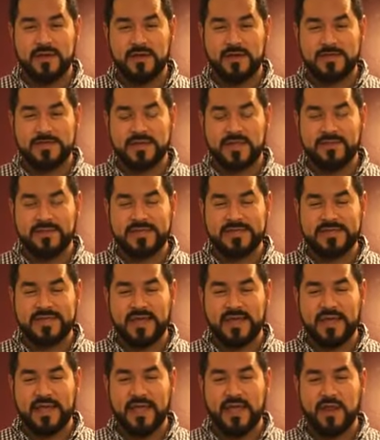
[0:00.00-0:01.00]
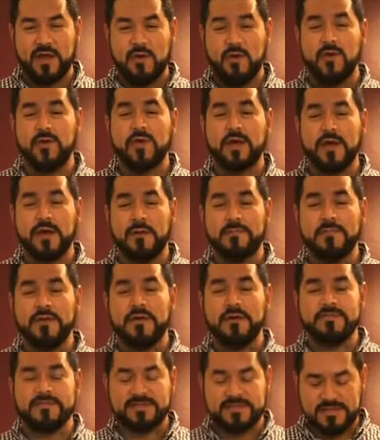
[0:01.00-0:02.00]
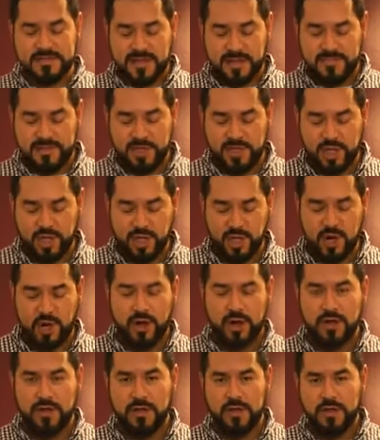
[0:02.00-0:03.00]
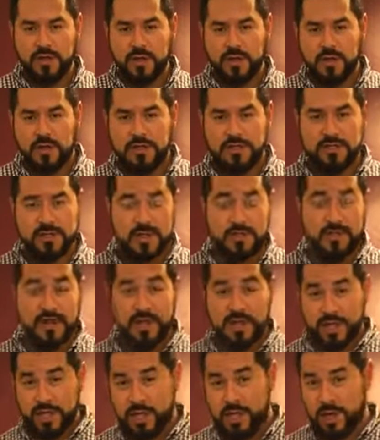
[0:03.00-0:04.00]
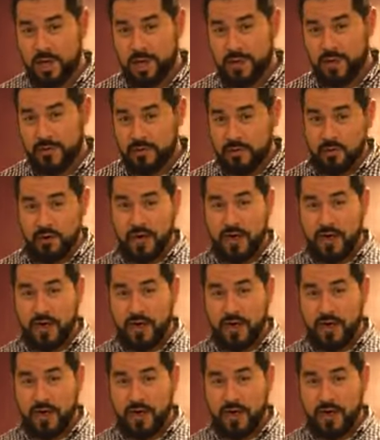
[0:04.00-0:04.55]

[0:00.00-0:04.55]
cinnamon stick, and a quarter cup of cinnamon sugar. Cinnamon and sugar, quarter